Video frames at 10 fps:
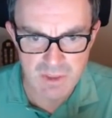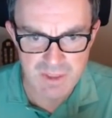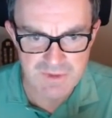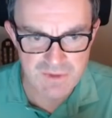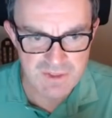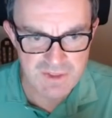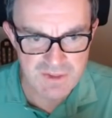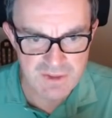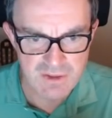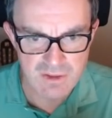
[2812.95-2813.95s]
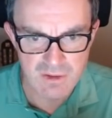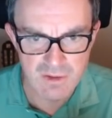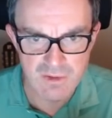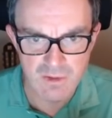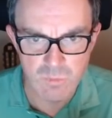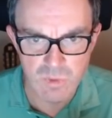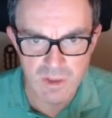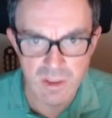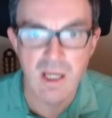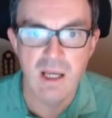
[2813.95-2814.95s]
So this is a 1,
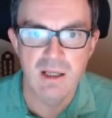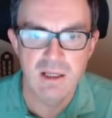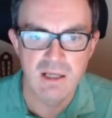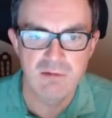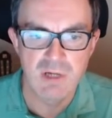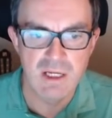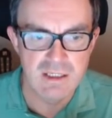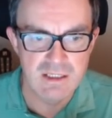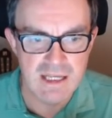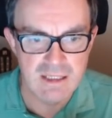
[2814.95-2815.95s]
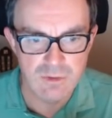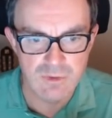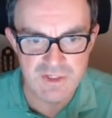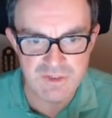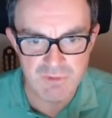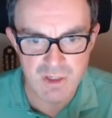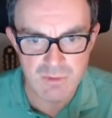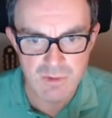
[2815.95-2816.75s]
ah, right, yeah, look at this row.